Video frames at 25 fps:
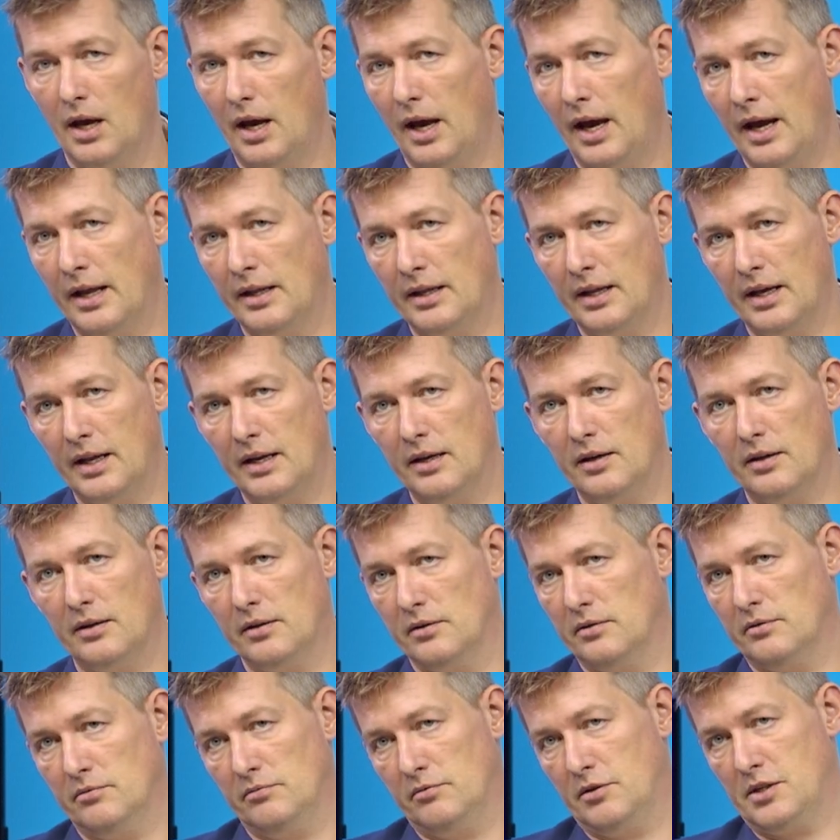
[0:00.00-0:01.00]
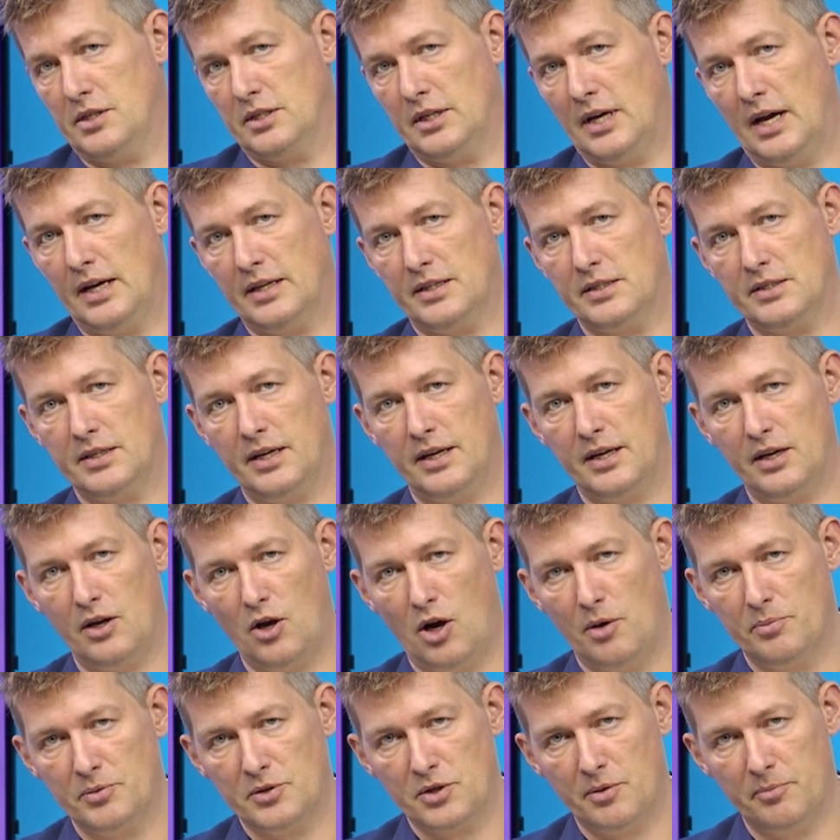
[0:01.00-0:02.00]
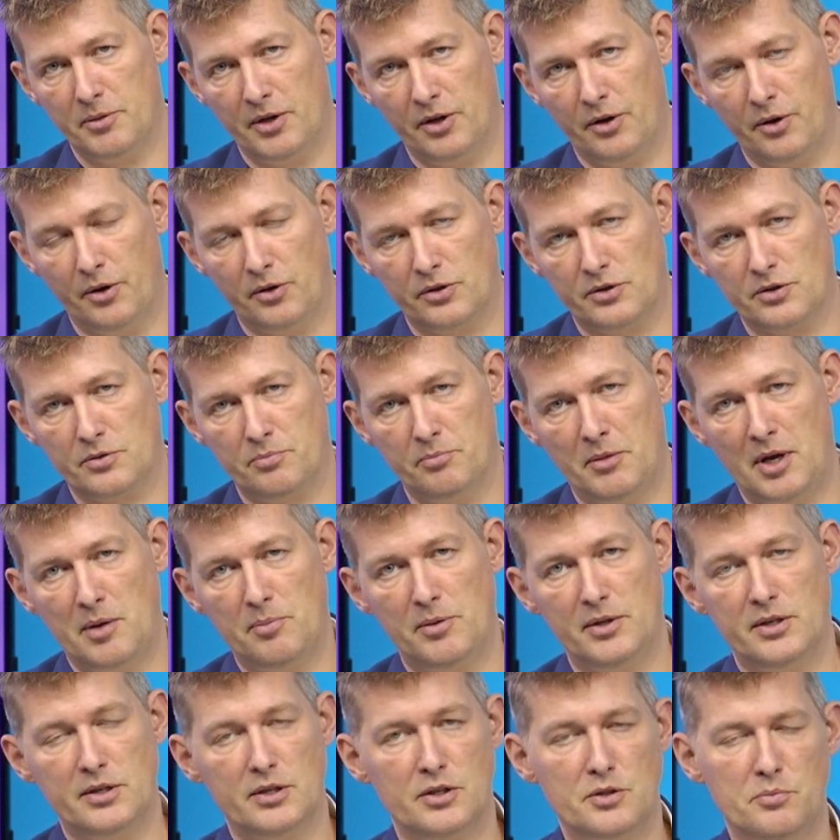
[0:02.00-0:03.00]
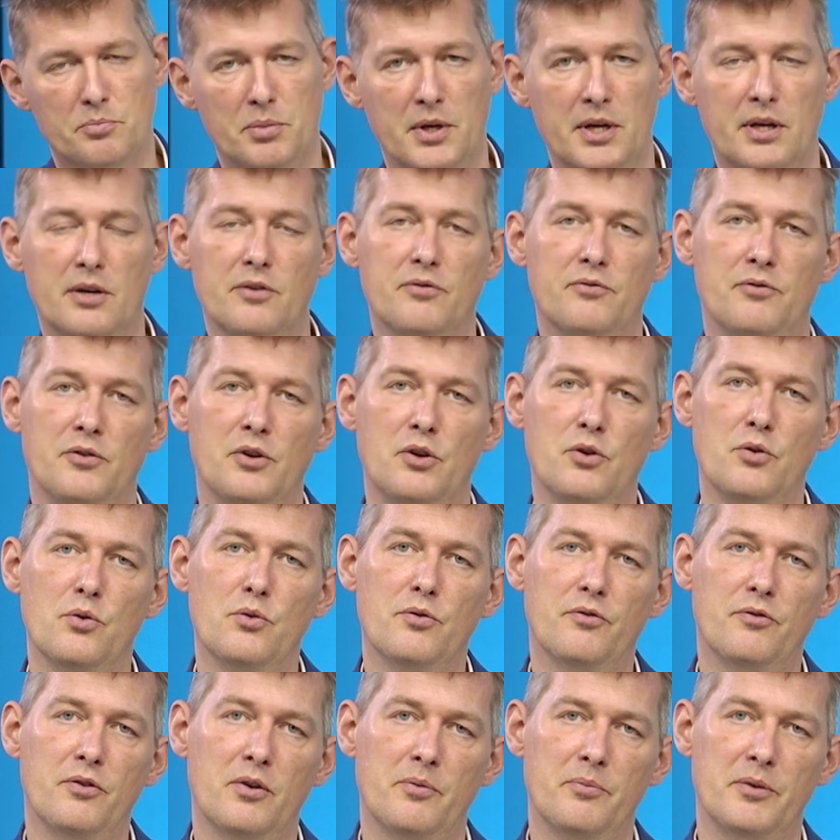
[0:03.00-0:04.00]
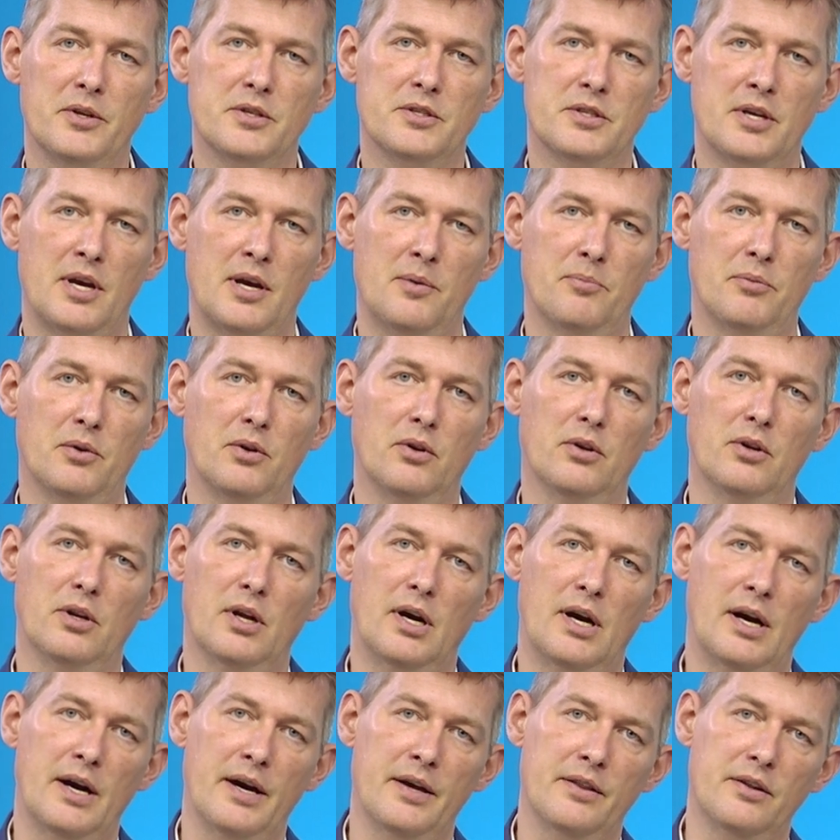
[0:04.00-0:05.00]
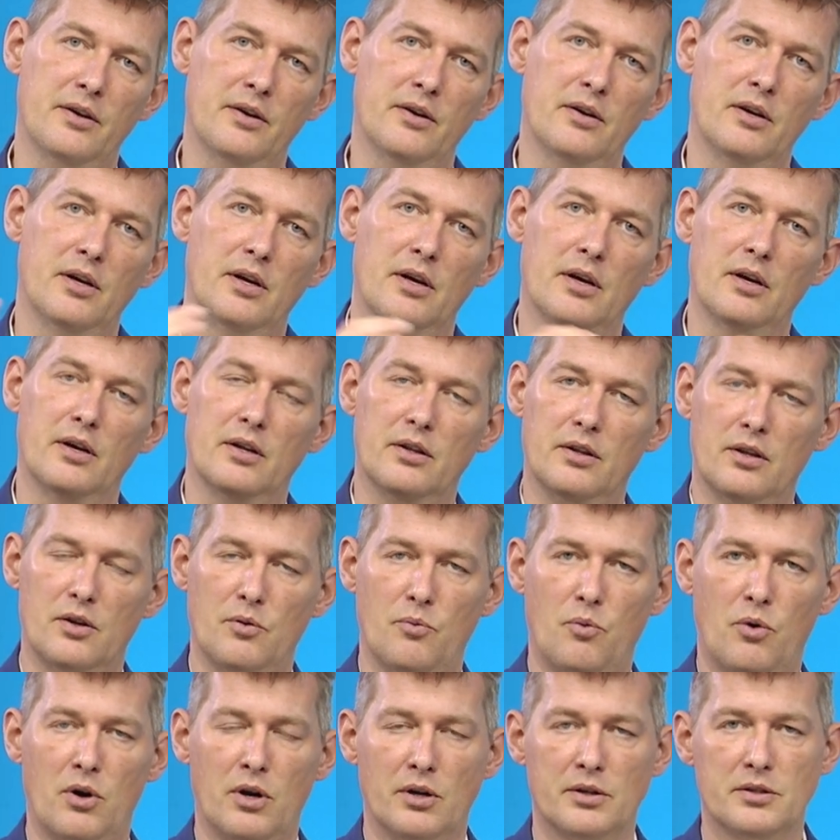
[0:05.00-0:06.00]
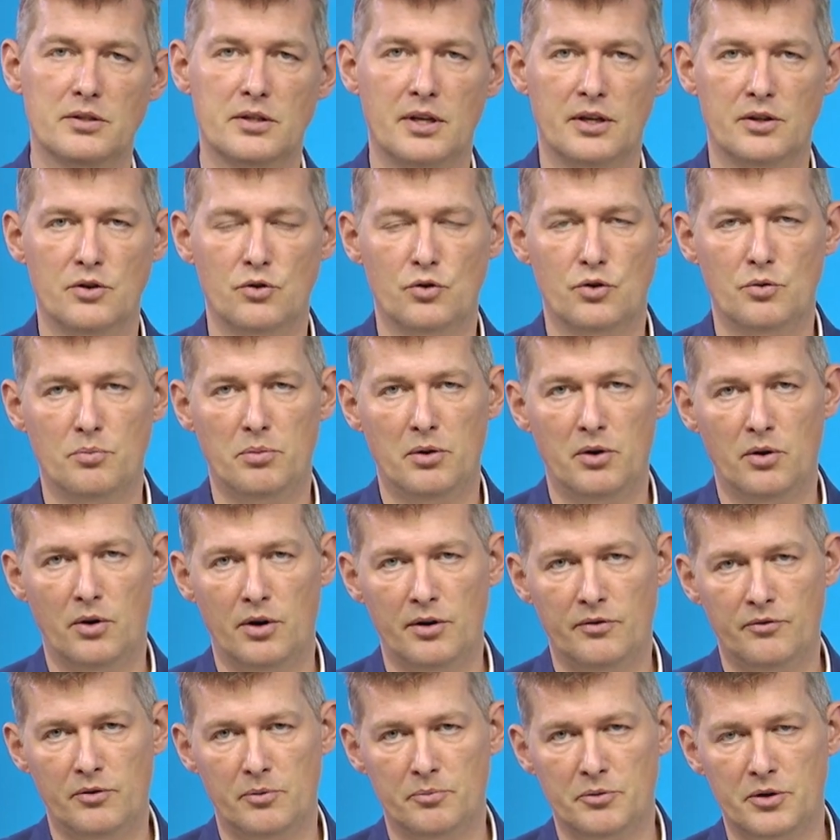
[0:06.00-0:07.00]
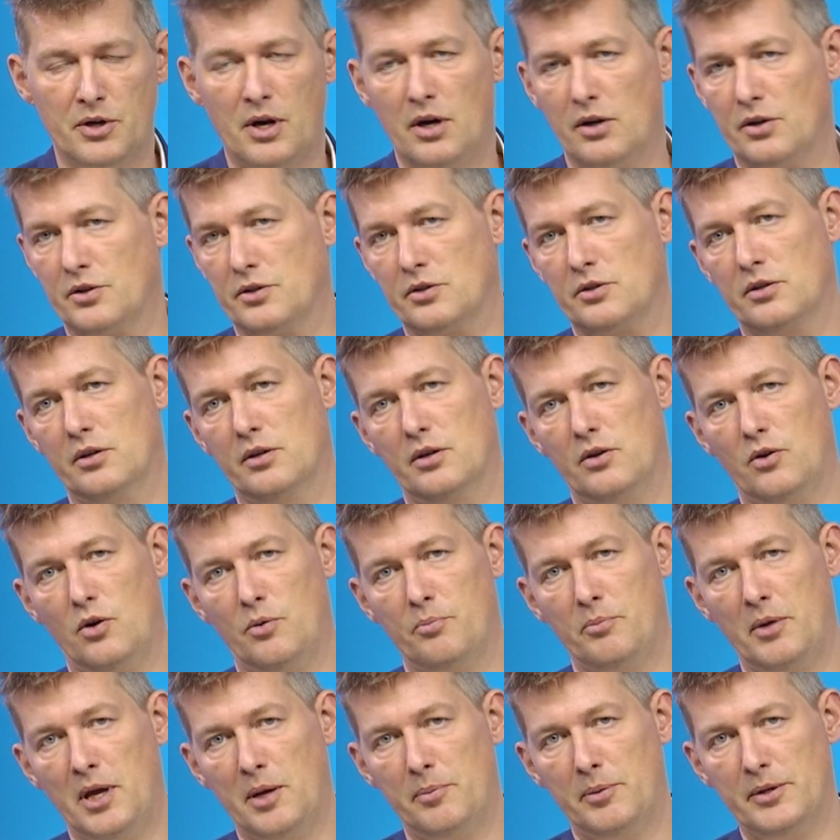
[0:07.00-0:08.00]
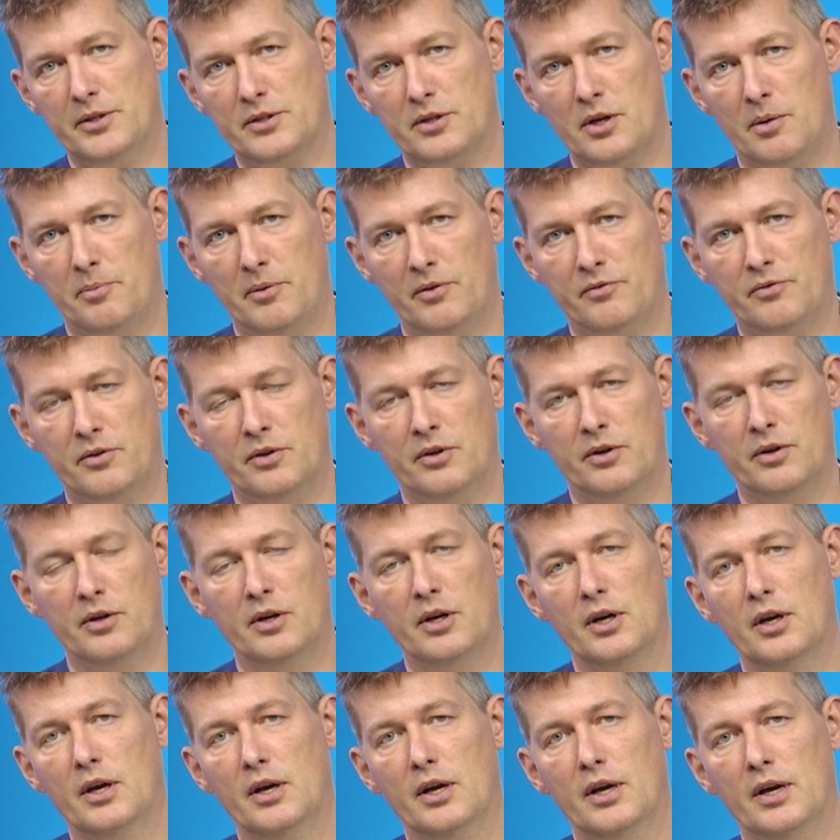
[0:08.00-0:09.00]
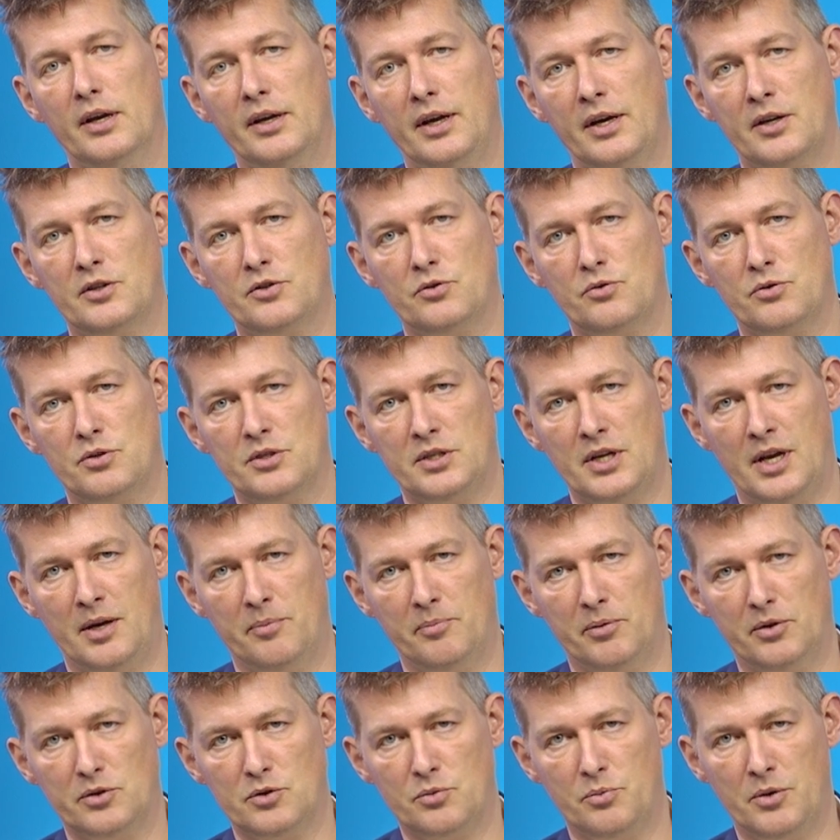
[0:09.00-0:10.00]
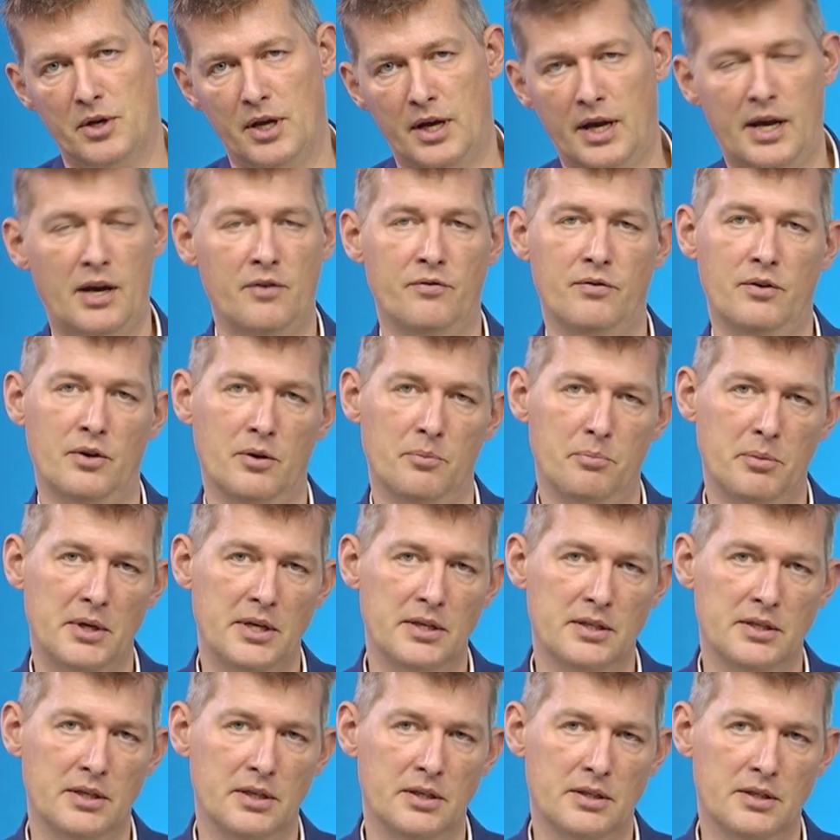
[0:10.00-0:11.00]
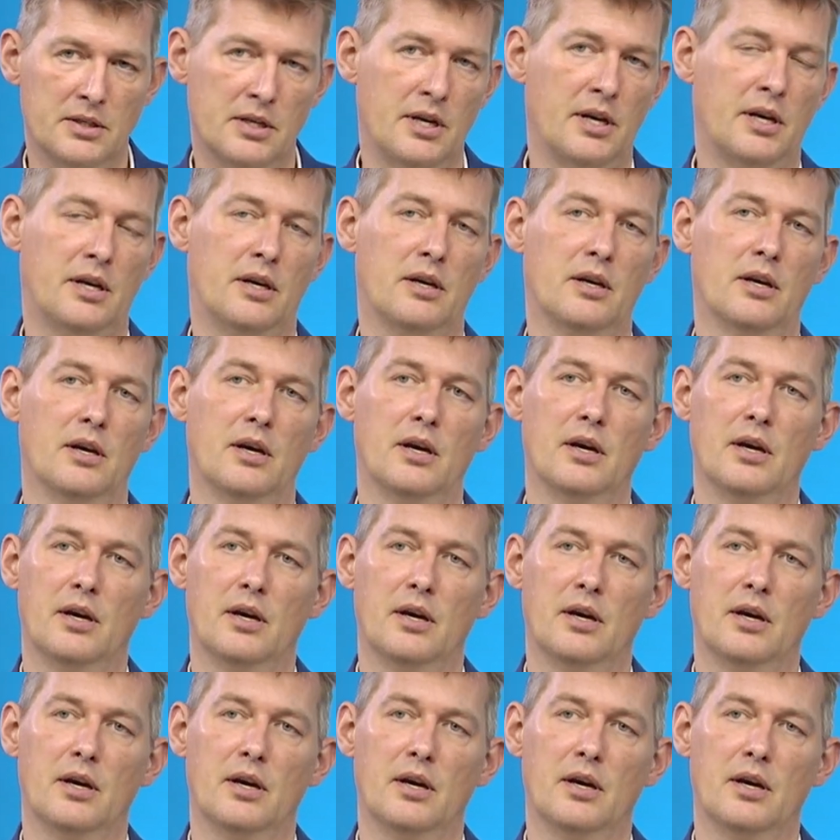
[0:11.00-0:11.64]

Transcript: And then start setting up some alerts. Maybe just pick a few from the sample, either the ones that you deploy from Docs, or maybe some of the extra samples we have on BC Tech.